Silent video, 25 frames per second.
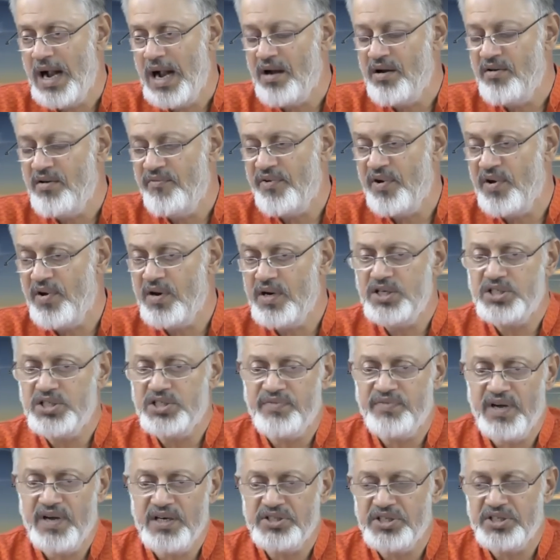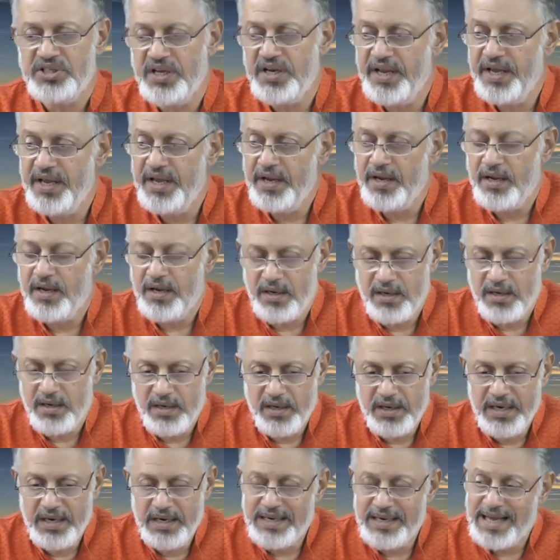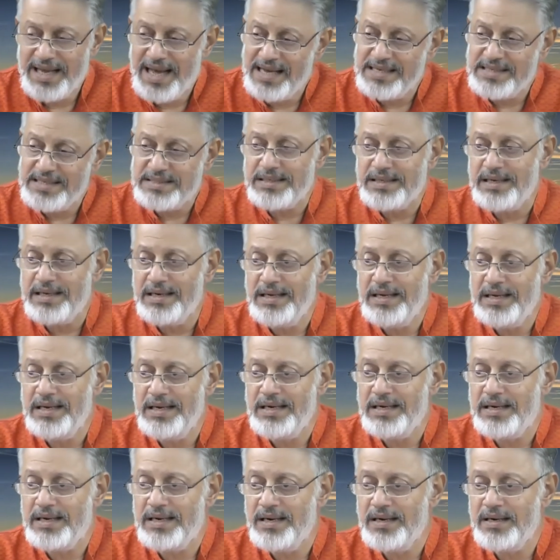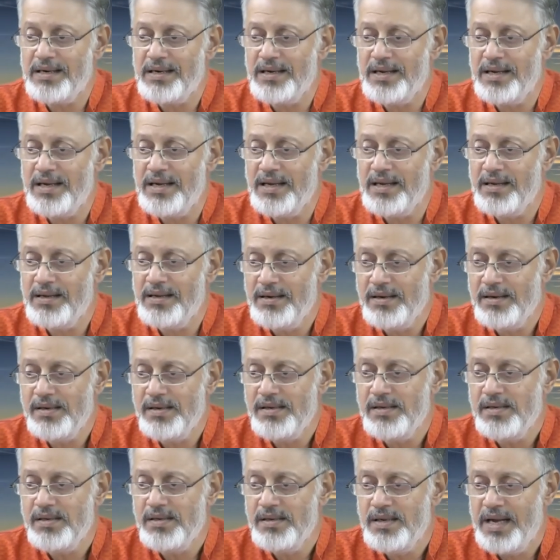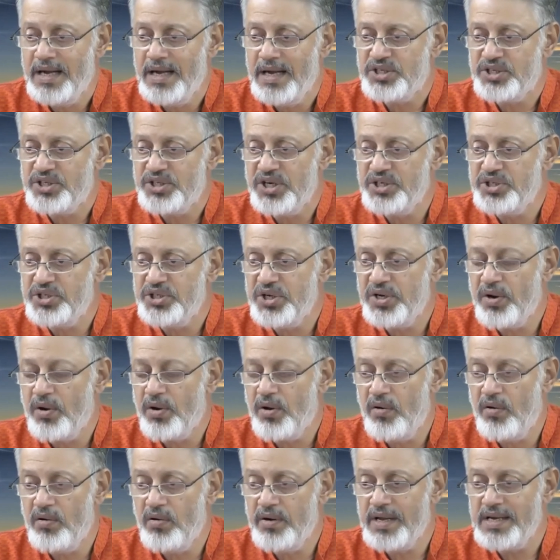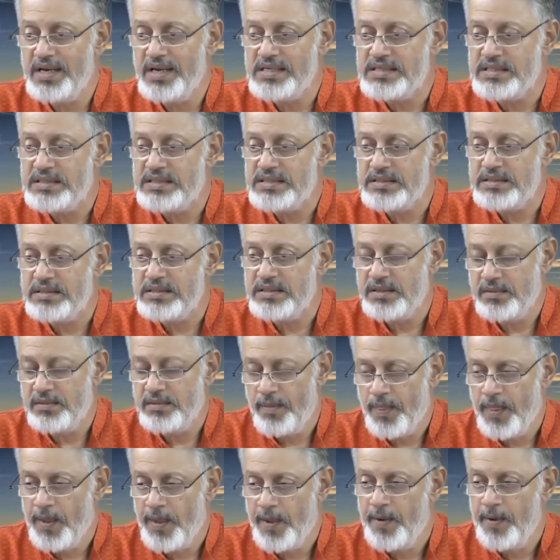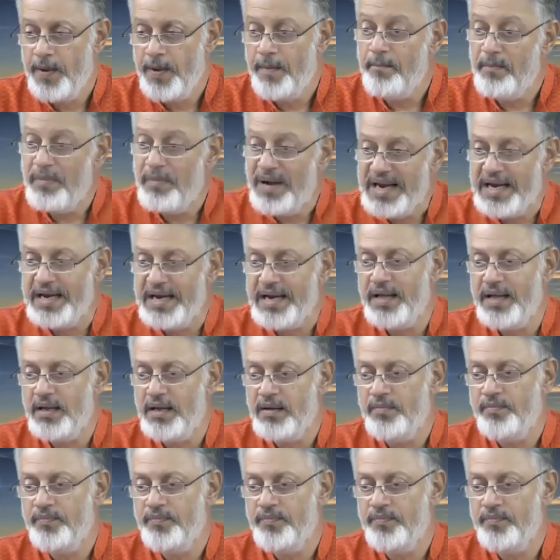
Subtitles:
And for its functioning, it has created an extension called as mind.